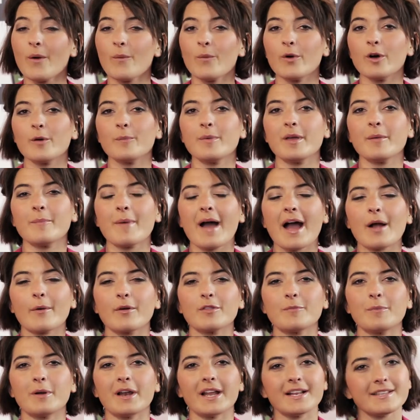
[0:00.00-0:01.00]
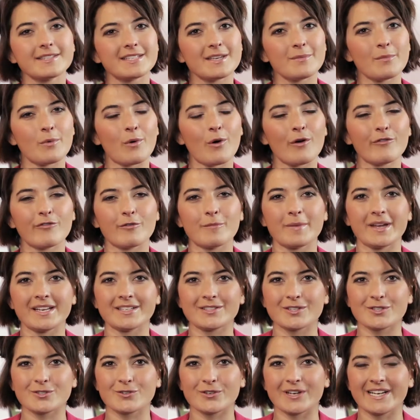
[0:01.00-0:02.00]
We'll be back with plenty more from
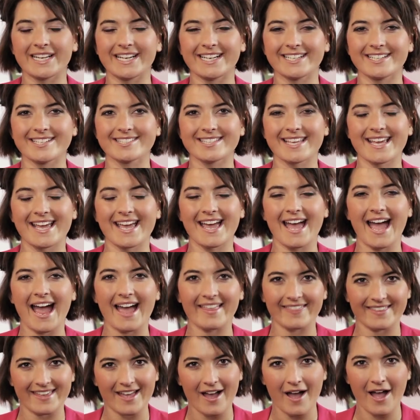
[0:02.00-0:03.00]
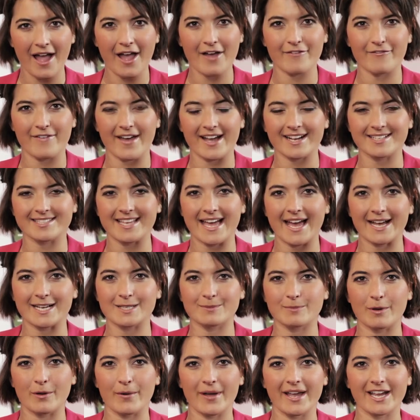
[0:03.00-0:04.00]
industry leaders here at the iFX
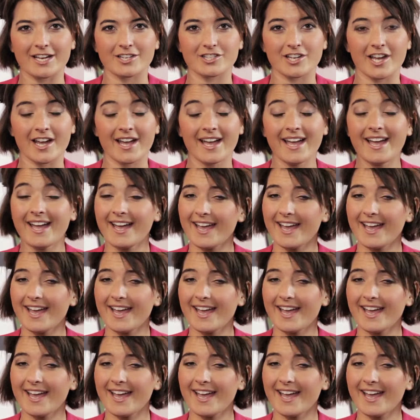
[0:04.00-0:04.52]
Expo Asia